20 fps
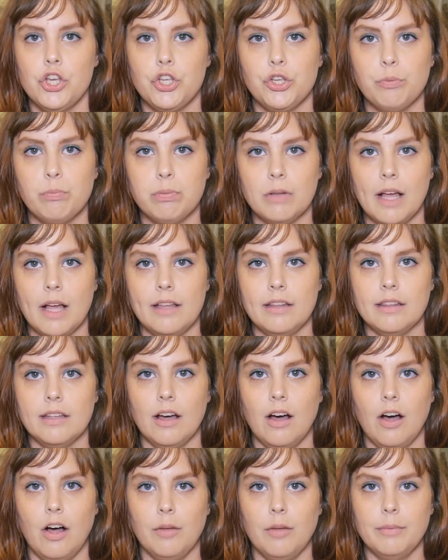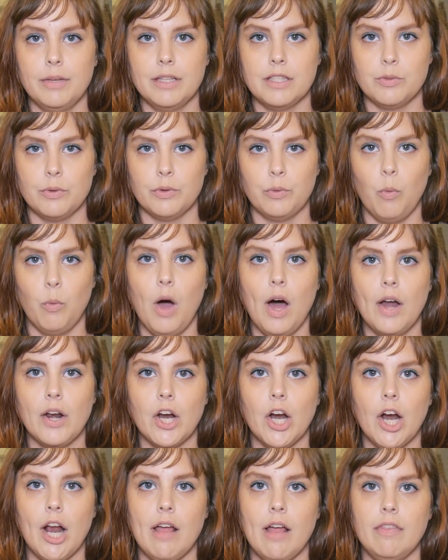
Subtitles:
you blend the almonds with water,